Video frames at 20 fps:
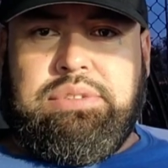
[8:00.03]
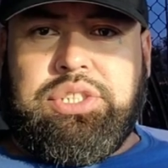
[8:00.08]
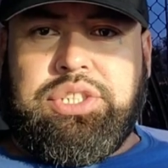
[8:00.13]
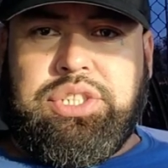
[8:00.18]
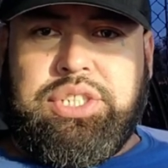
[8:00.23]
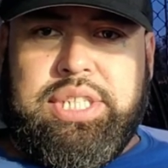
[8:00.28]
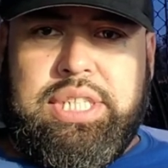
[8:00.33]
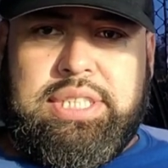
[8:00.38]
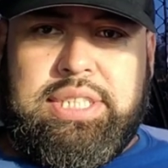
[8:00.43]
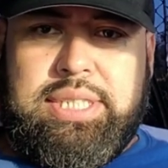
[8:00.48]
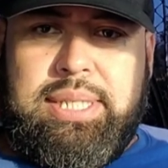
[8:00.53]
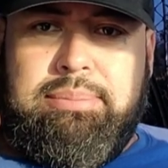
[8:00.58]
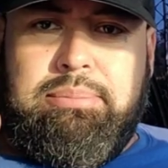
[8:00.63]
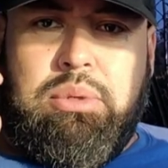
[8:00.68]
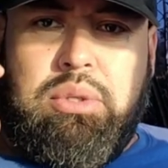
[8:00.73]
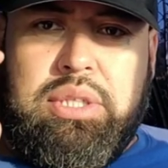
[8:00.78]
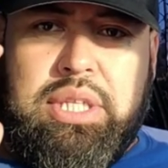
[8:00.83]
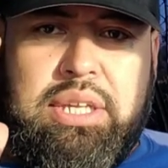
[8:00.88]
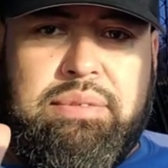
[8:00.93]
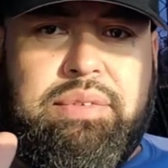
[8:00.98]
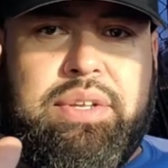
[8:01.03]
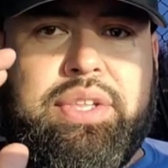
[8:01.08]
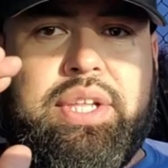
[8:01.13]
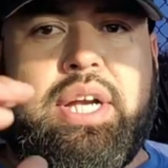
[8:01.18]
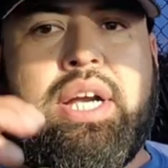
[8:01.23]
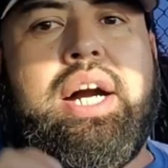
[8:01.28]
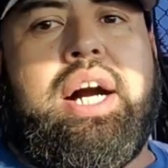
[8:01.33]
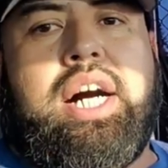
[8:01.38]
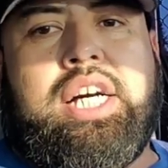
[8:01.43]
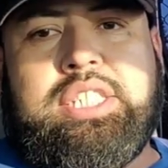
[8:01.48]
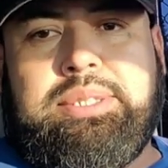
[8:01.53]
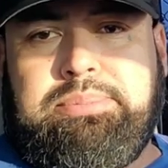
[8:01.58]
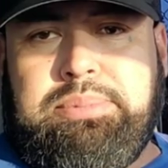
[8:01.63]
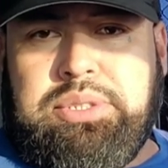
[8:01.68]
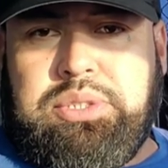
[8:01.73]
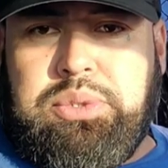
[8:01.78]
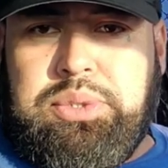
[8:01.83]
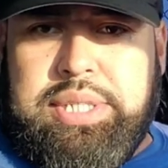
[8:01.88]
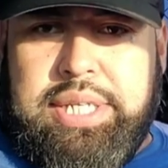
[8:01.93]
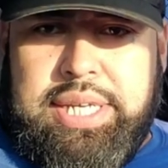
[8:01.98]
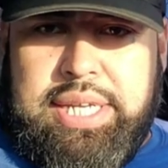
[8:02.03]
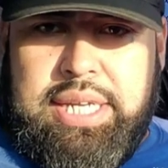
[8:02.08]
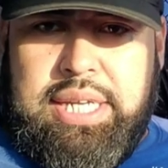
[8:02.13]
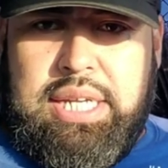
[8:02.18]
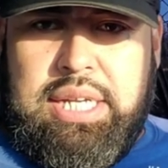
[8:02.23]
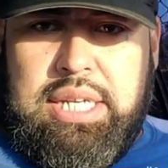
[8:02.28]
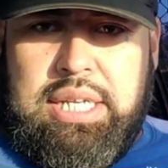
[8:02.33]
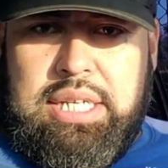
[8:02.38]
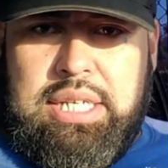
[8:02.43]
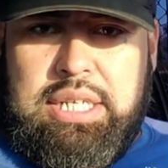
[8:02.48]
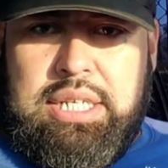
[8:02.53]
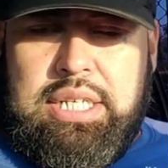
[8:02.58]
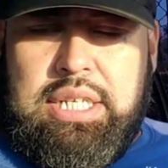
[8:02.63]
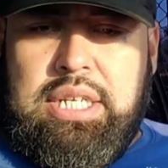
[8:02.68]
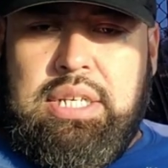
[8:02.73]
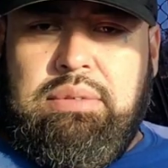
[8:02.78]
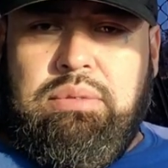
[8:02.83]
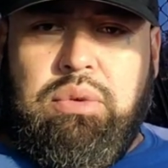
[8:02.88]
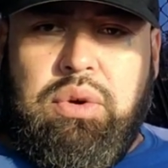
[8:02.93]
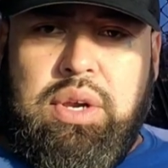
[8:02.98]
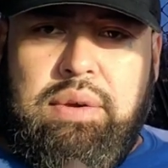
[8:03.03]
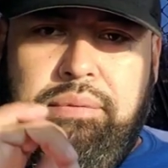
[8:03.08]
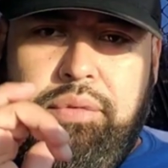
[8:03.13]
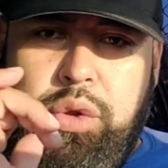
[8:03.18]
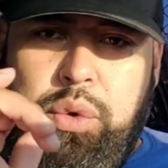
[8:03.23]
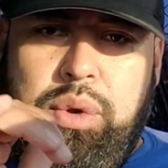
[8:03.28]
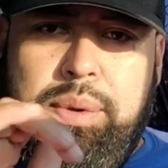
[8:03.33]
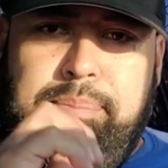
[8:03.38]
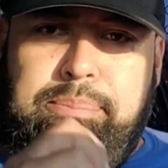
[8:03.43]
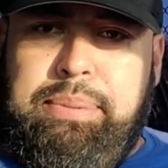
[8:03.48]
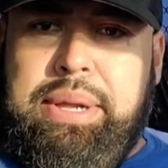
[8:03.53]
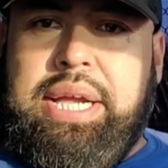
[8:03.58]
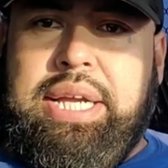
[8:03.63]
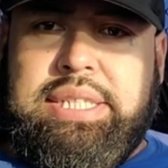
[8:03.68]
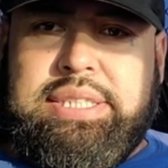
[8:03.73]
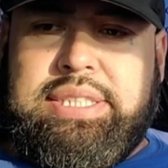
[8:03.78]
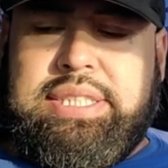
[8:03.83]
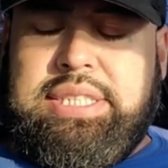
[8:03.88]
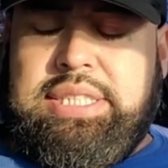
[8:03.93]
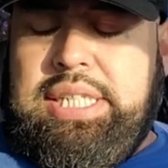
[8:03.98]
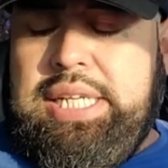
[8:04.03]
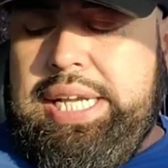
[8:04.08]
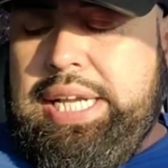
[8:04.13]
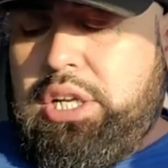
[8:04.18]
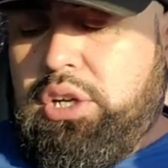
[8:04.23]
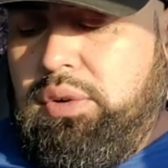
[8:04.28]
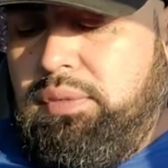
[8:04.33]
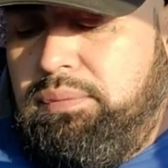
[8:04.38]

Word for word: of your sins and believe in the gospel today. For if you repent and